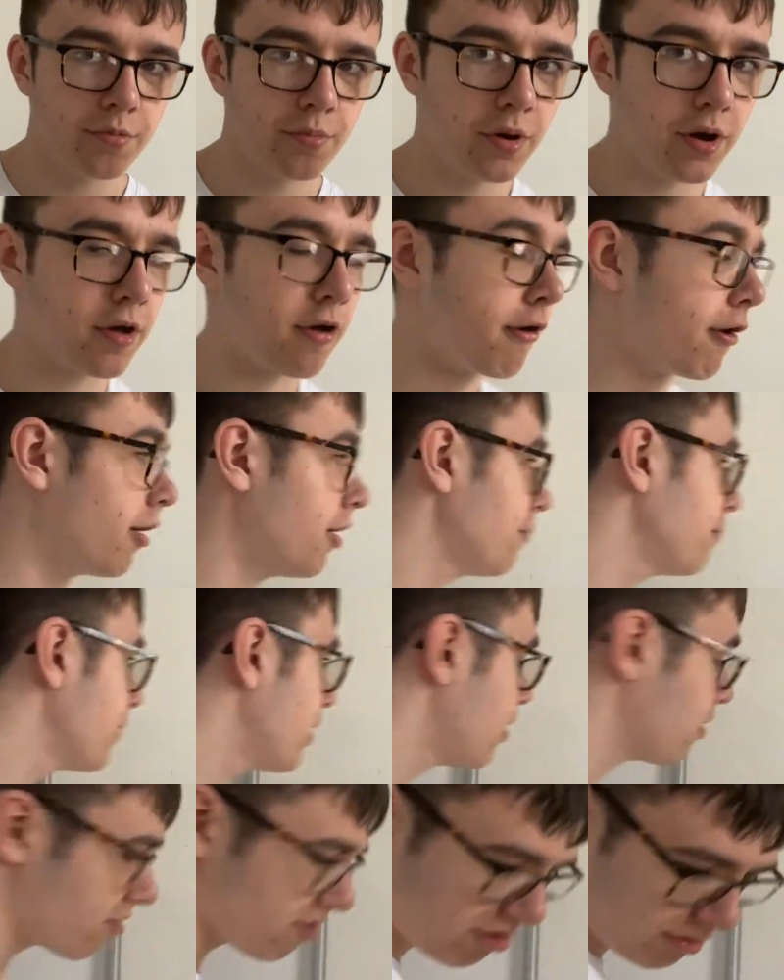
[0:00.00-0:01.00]
okay?
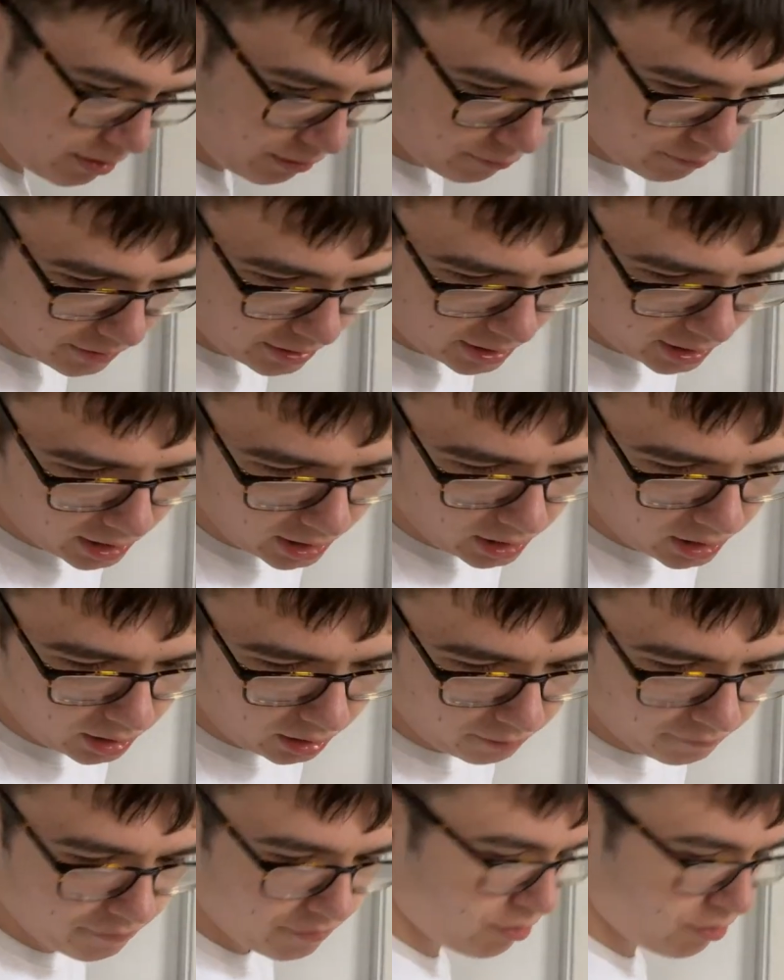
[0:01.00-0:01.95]
So if we have